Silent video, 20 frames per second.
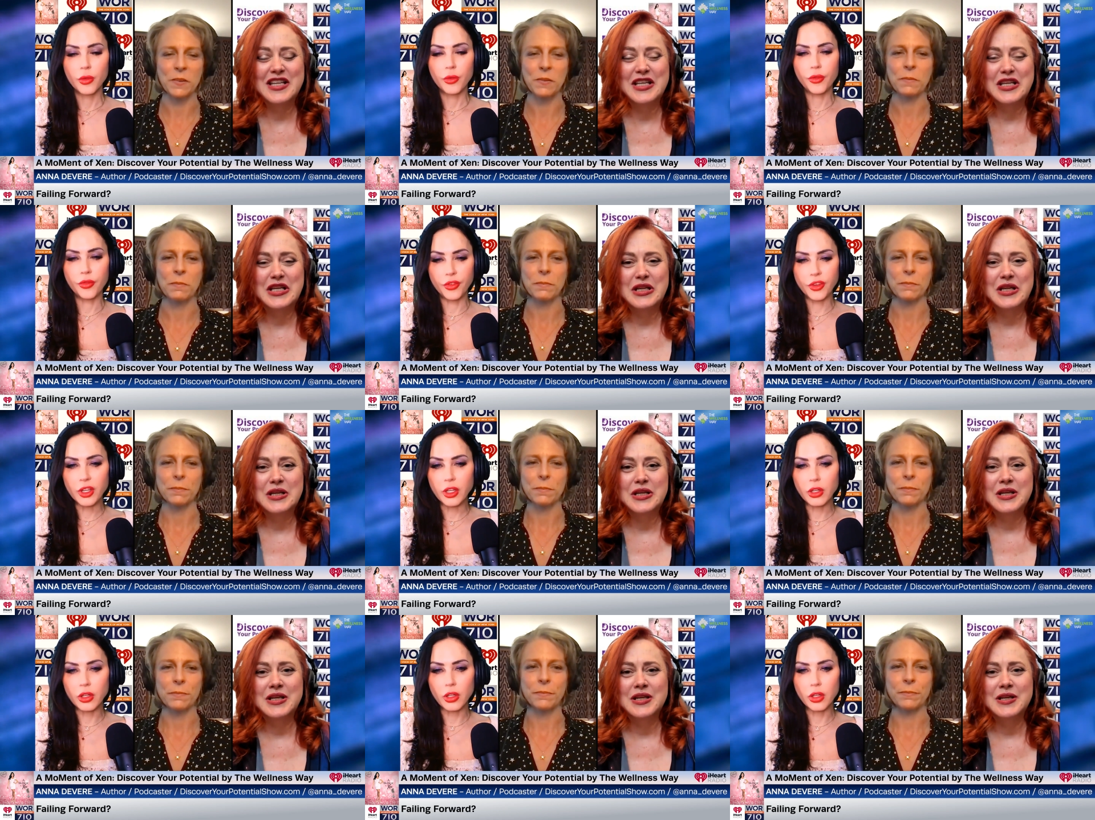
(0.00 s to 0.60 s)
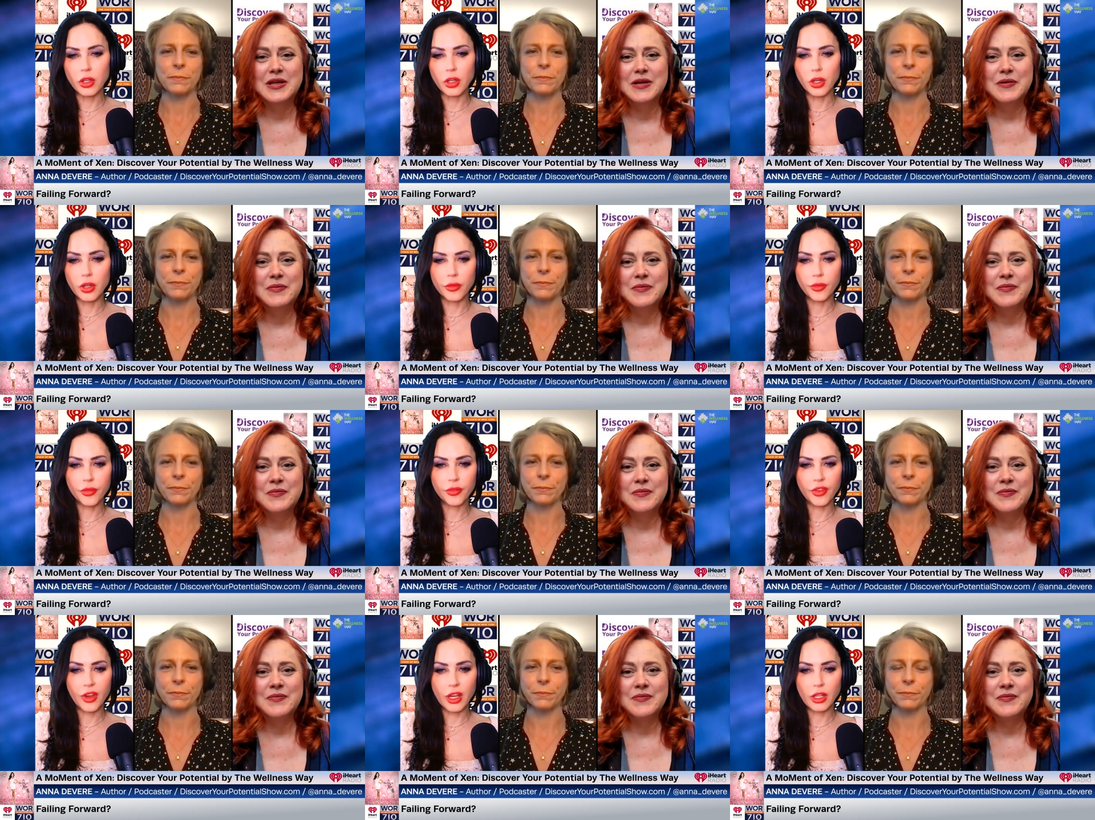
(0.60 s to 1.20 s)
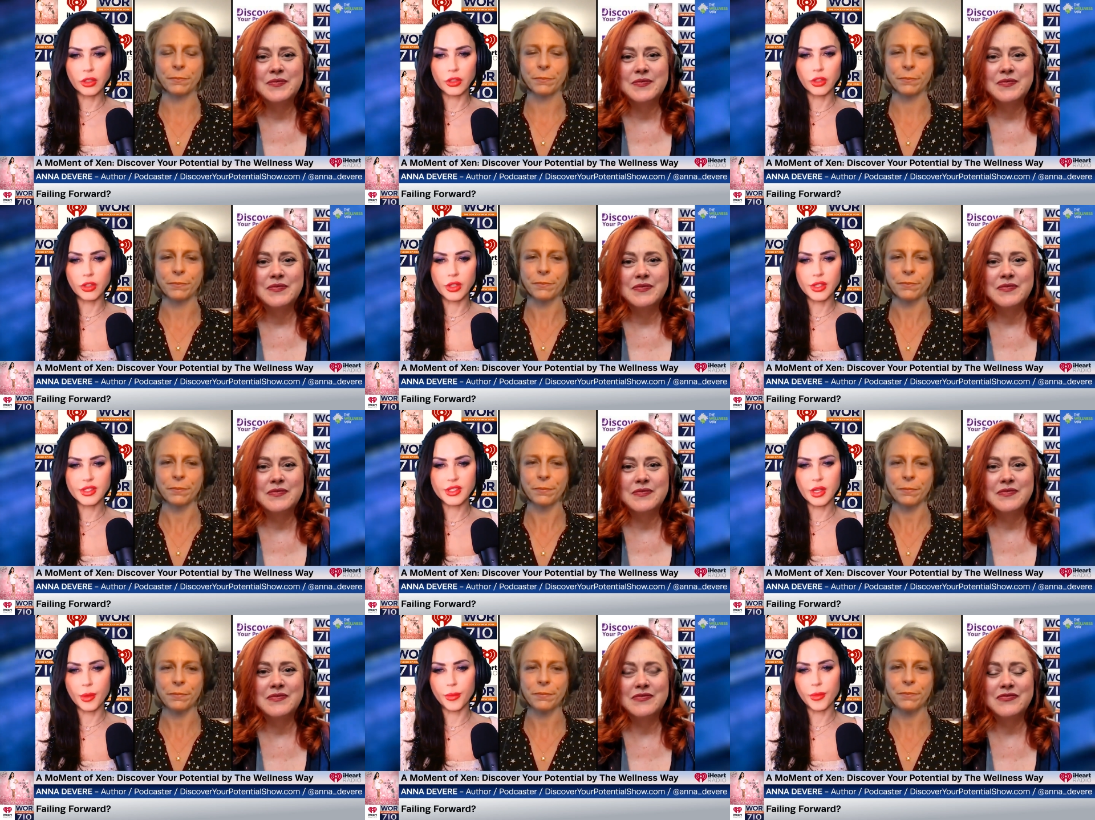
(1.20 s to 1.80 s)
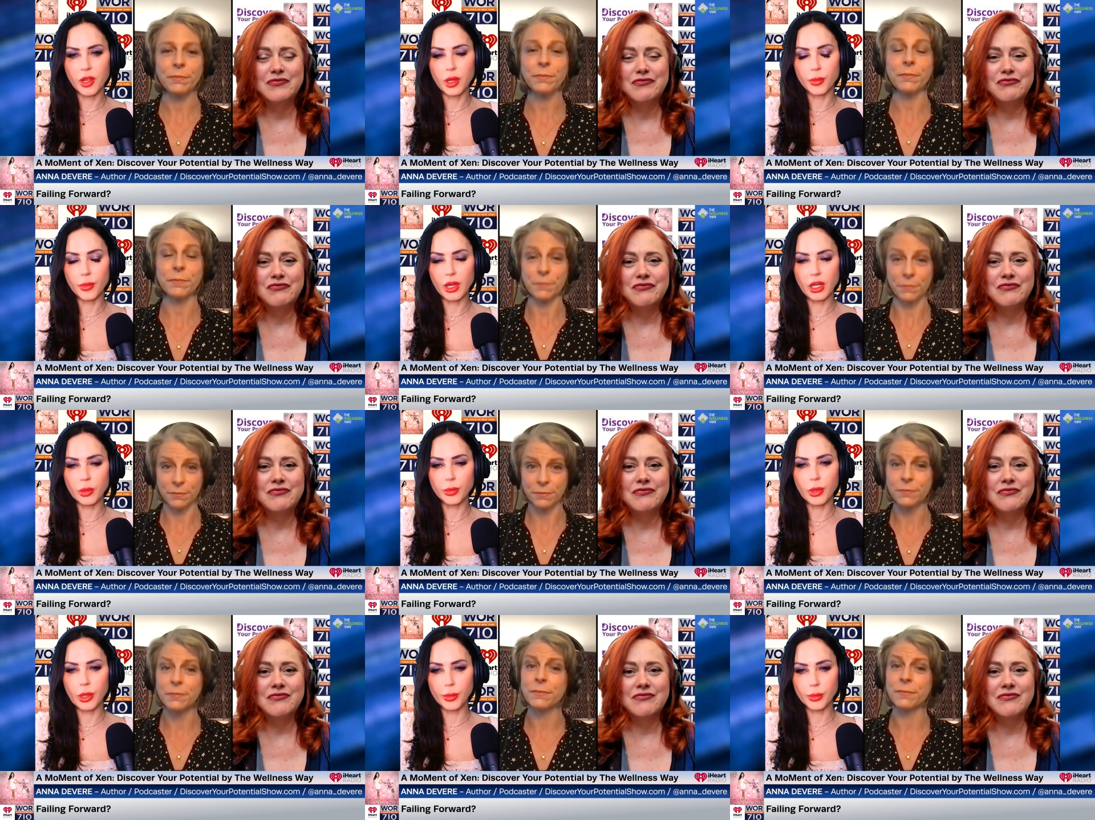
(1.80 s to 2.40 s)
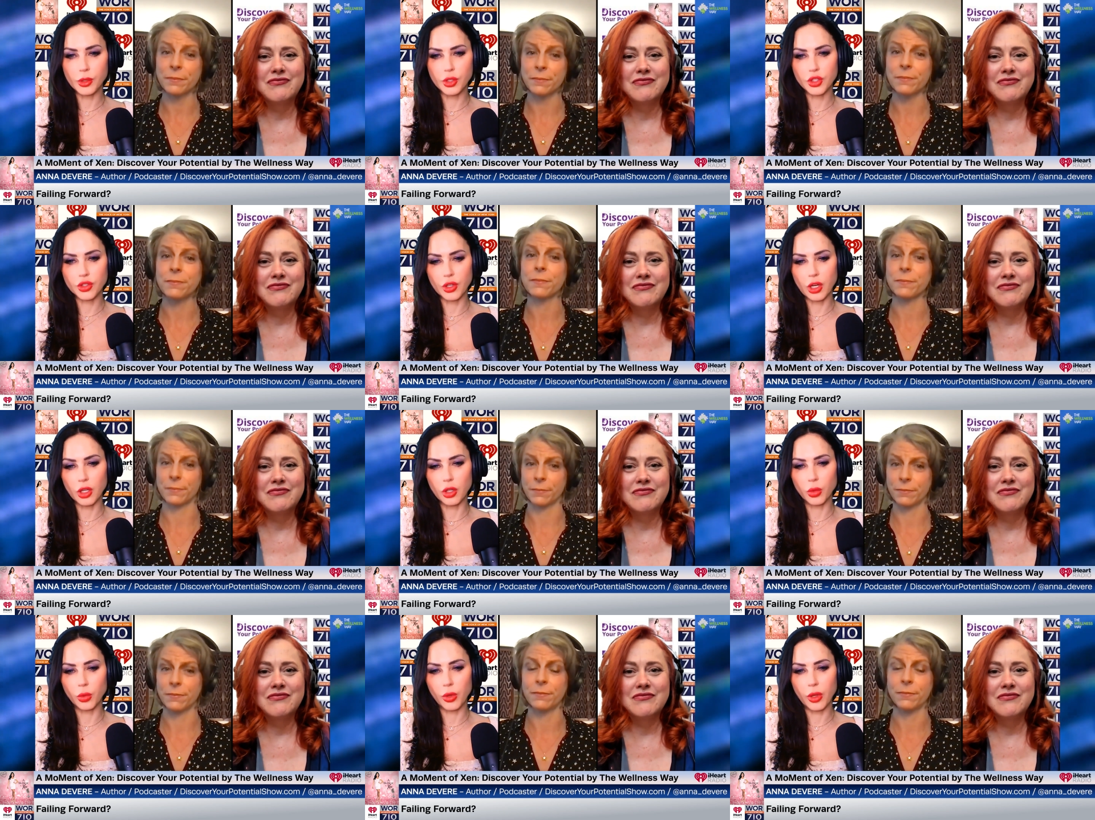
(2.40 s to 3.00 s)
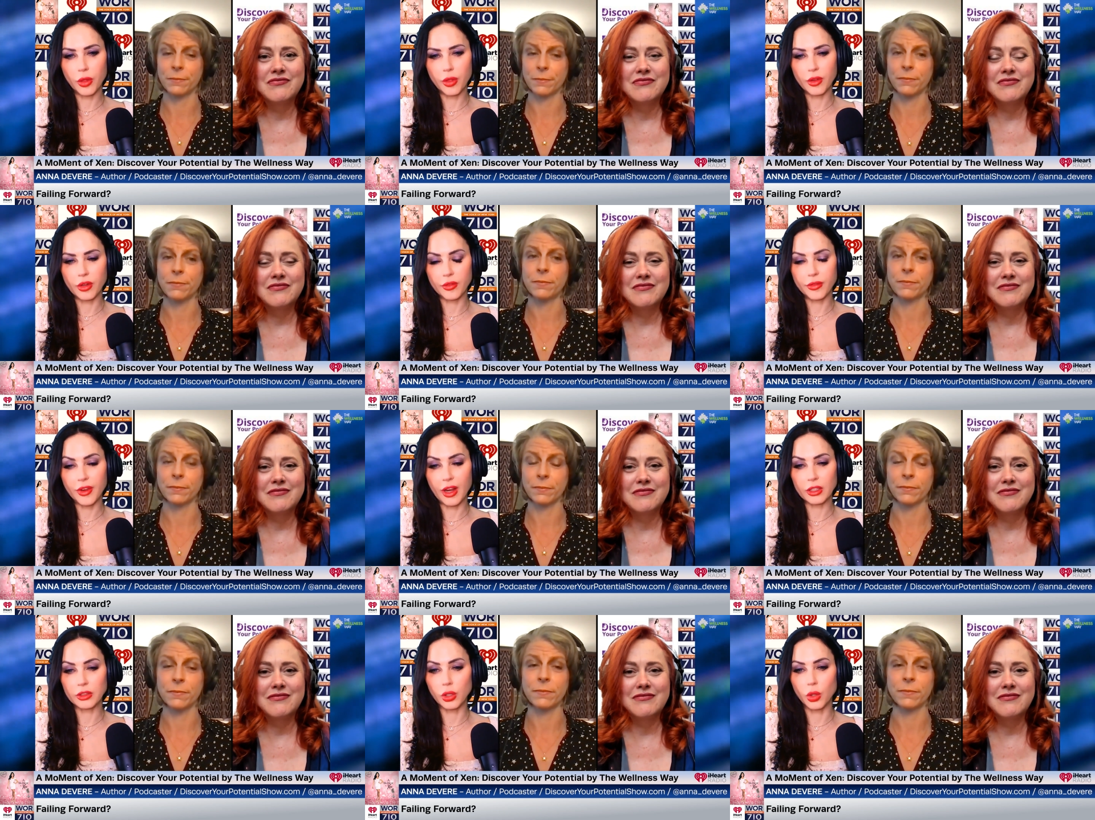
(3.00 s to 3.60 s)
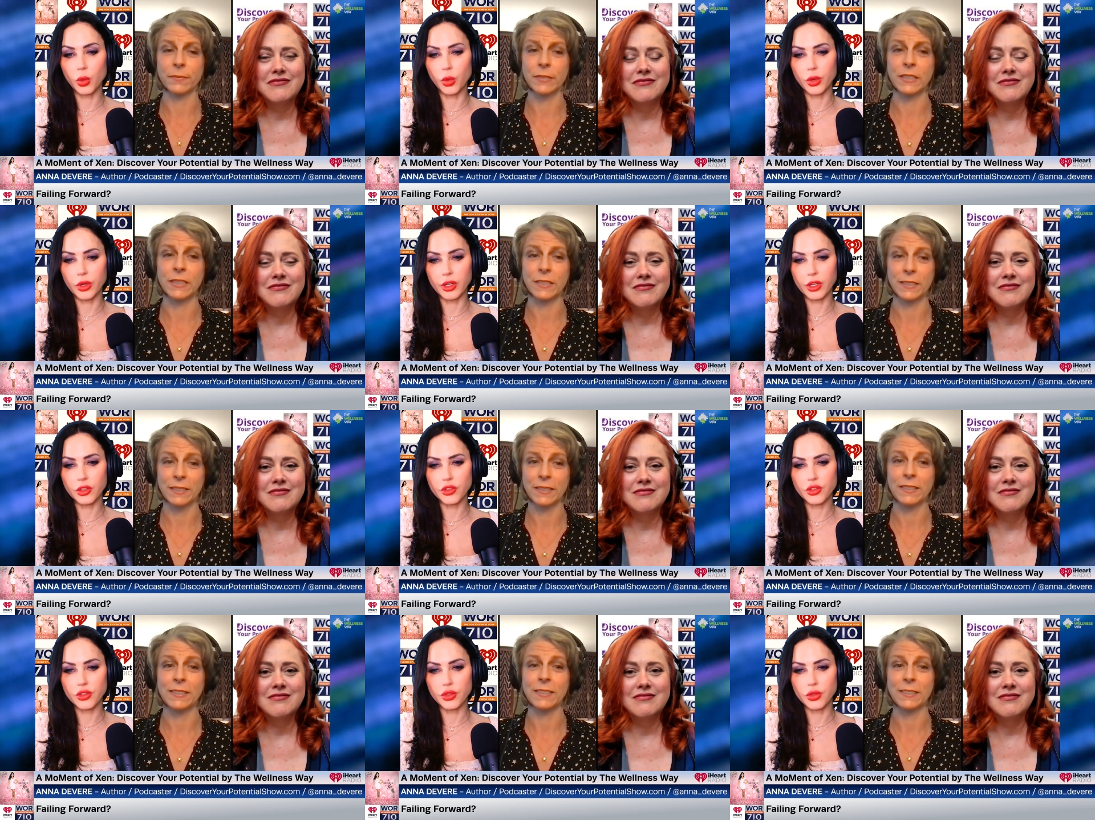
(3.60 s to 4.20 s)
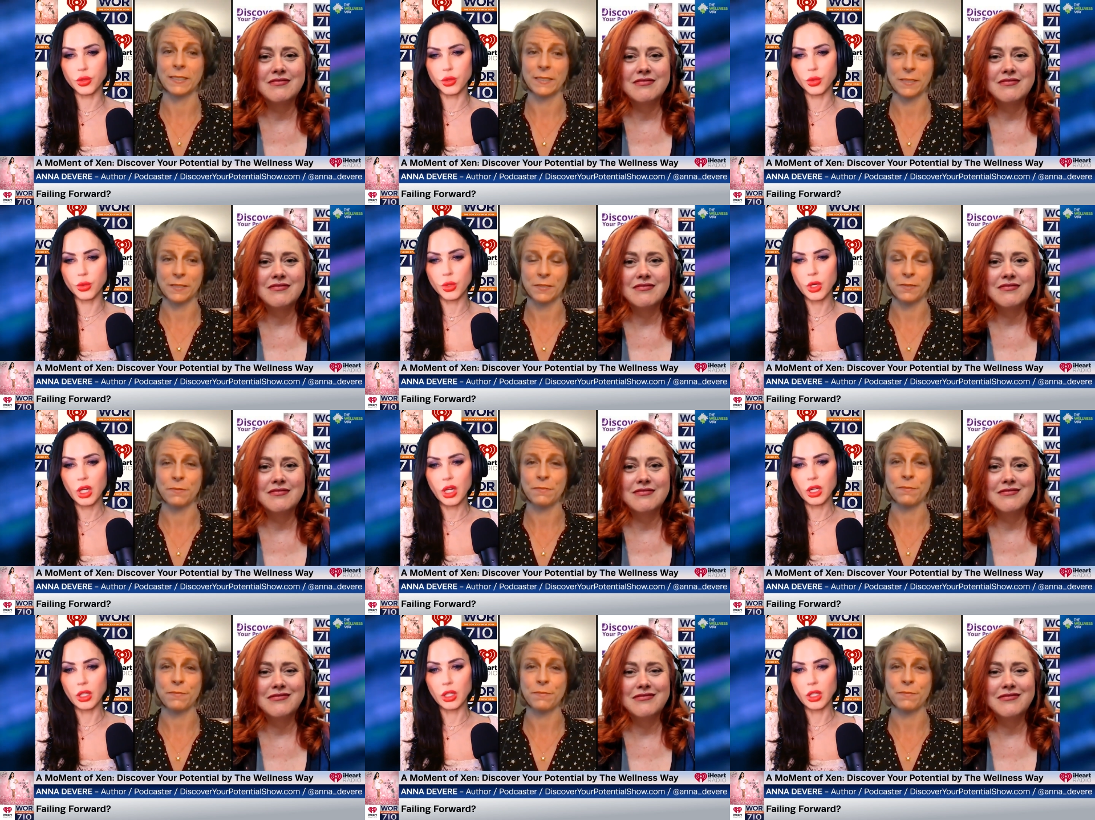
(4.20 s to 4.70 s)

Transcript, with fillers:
Speaker 1: fear of failure is something many people struggle with. In fact, according to